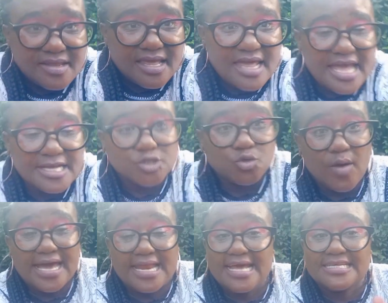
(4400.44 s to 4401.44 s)
as
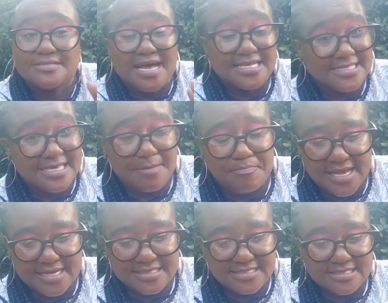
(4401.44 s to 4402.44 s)
well as my
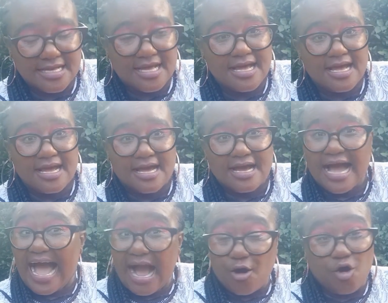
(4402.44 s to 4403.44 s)
siblings,
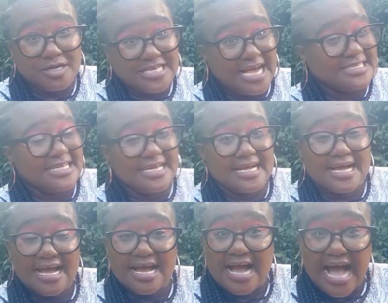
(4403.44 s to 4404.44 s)
are conducting
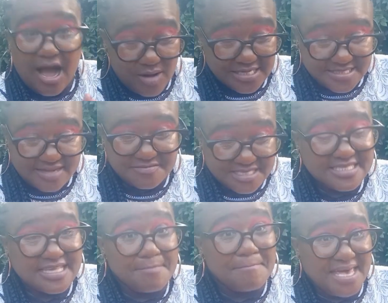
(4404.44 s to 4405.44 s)
ourselves in
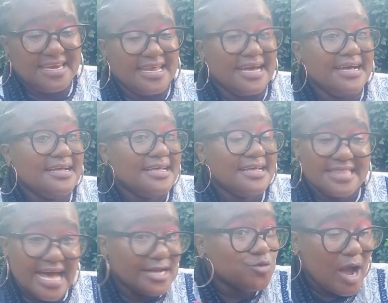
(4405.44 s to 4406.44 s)
the manner
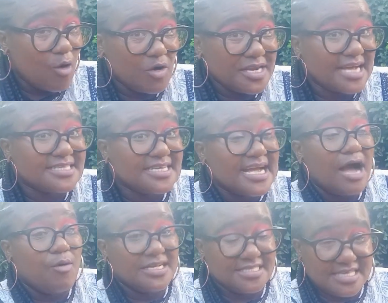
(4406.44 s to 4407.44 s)
that we are conducting
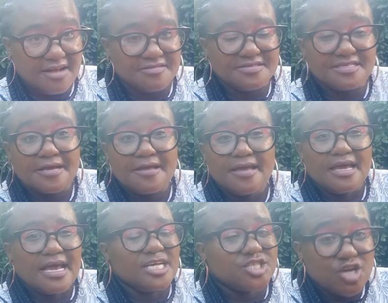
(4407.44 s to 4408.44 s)
ourselves.
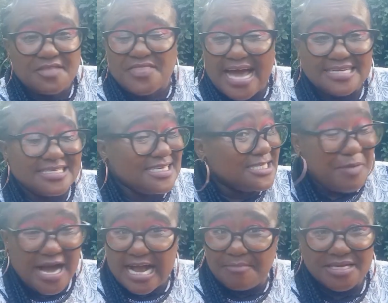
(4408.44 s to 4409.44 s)
It's not that this is
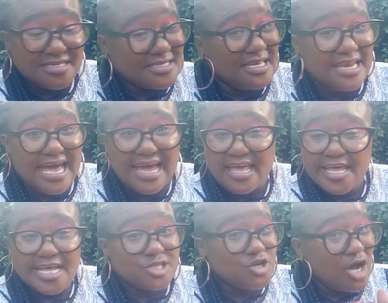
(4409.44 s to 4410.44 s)
phakamisile.
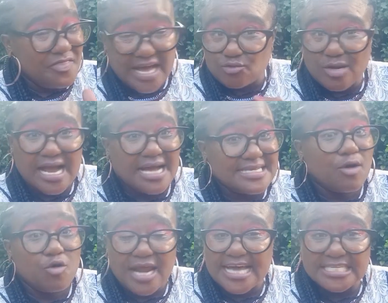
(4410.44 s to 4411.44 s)
It's not that we
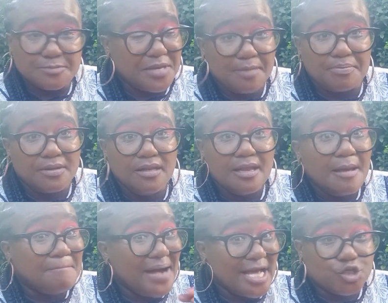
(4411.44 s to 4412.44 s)
categorize people
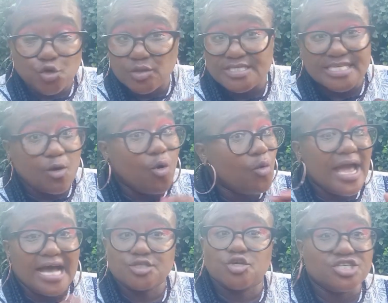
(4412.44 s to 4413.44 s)
by choosing who we
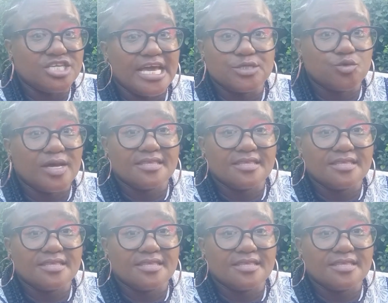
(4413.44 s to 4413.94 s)
associate with.